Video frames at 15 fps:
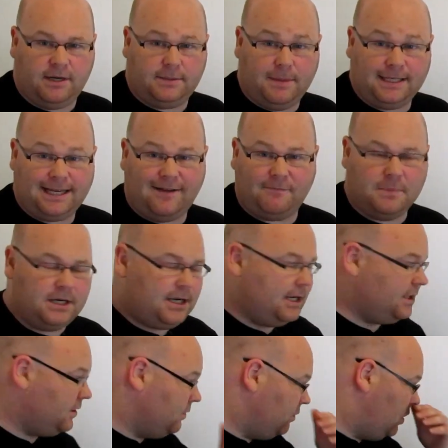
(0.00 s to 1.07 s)
It's meant to have
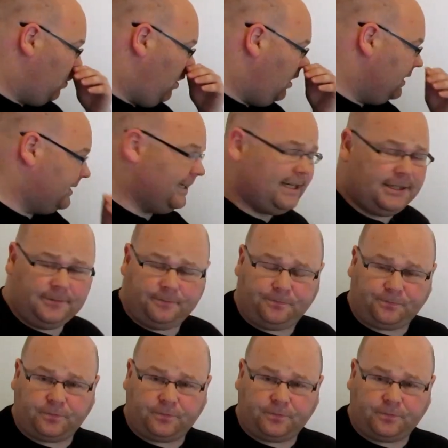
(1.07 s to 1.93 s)
medicinal qualities.